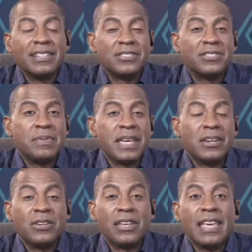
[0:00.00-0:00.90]
is to be
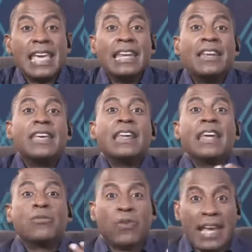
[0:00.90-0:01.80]
in, in a, in
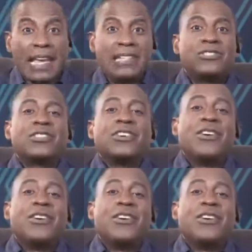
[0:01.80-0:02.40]
a rage